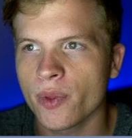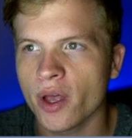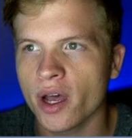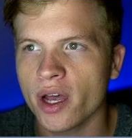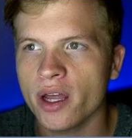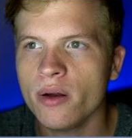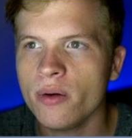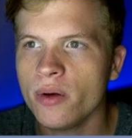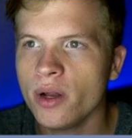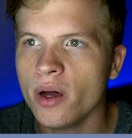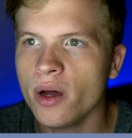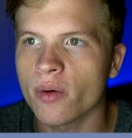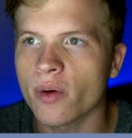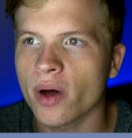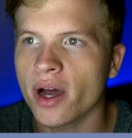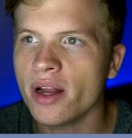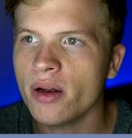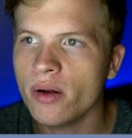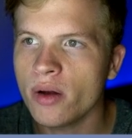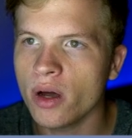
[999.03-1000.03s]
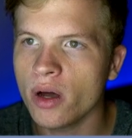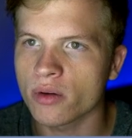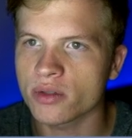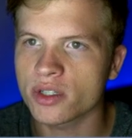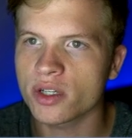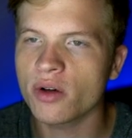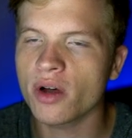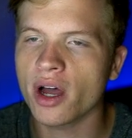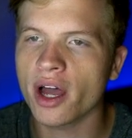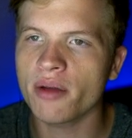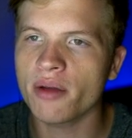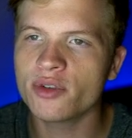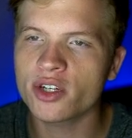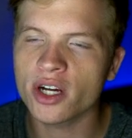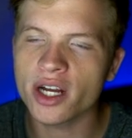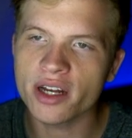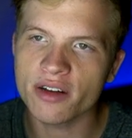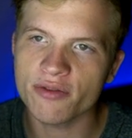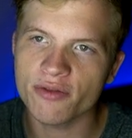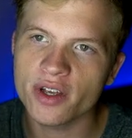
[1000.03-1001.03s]
I don't know. So I'm
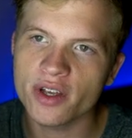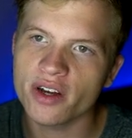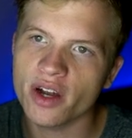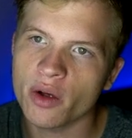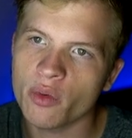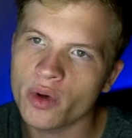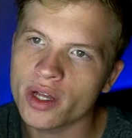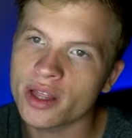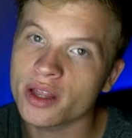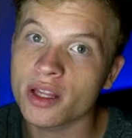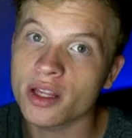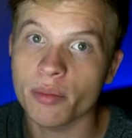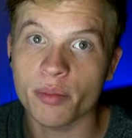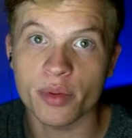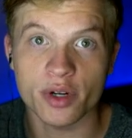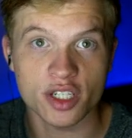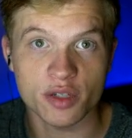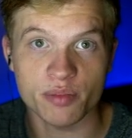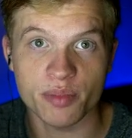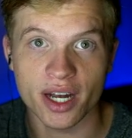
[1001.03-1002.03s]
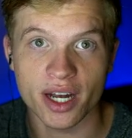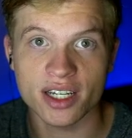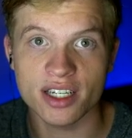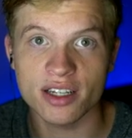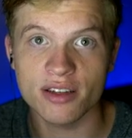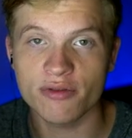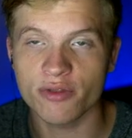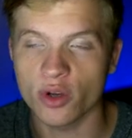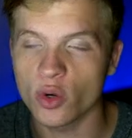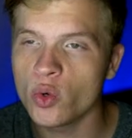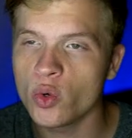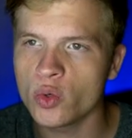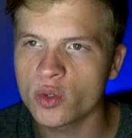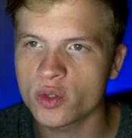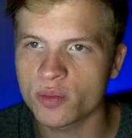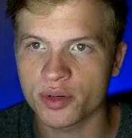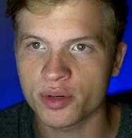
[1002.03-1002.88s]
trying to figure out what the perspective, whose